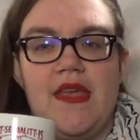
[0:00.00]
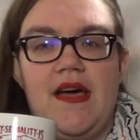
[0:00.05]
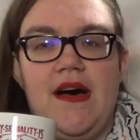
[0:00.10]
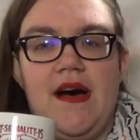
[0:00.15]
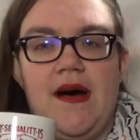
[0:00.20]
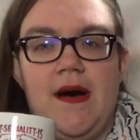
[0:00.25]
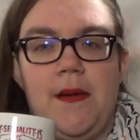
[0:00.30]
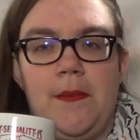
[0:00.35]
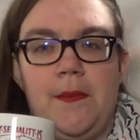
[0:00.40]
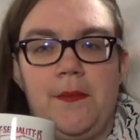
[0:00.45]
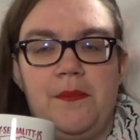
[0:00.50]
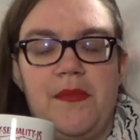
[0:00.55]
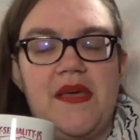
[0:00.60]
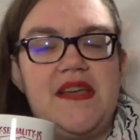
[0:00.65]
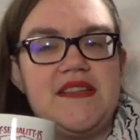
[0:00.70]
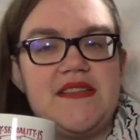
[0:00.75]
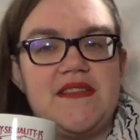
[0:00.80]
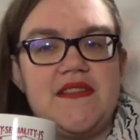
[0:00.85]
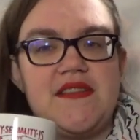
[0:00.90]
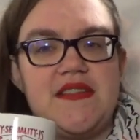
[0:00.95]

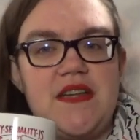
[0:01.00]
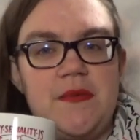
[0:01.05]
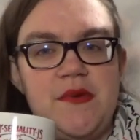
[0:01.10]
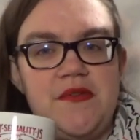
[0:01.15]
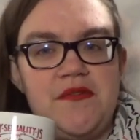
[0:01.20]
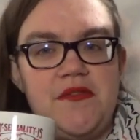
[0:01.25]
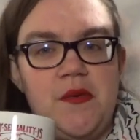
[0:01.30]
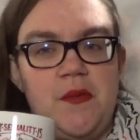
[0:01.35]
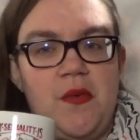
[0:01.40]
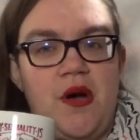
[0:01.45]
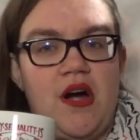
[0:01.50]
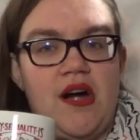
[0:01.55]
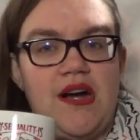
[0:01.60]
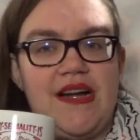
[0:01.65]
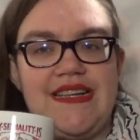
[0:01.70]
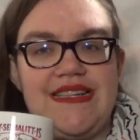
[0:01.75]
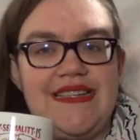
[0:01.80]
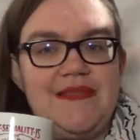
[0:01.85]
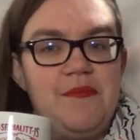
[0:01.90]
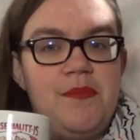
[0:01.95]
Because some of them are
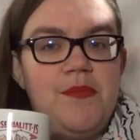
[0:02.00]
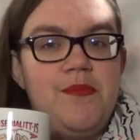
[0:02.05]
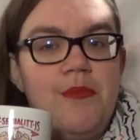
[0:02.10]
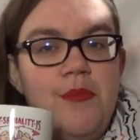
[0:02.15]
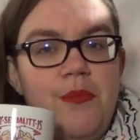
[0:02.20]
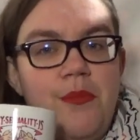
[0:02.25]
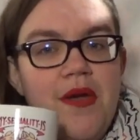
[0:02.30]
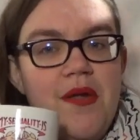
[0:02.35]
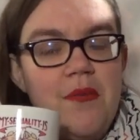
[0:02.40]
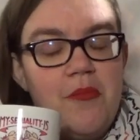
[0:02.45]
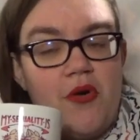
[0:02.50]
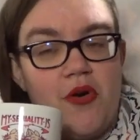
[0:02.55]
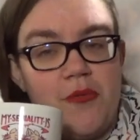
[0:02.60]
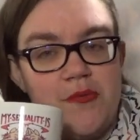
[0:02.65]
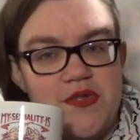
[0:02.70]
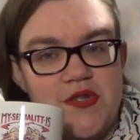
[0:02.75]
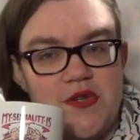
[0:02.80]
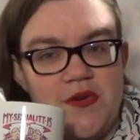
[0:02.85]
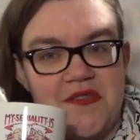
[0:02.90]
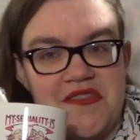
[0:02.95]
a bit more
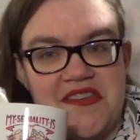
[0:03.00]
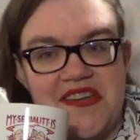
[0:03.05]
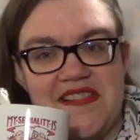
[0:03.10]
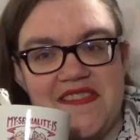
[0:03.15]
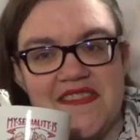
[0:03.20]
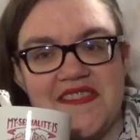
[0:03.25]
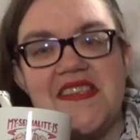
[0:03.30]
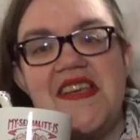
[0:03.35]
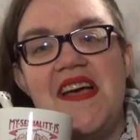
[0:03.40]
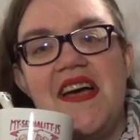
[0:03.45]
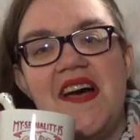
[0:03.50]
obscure than others.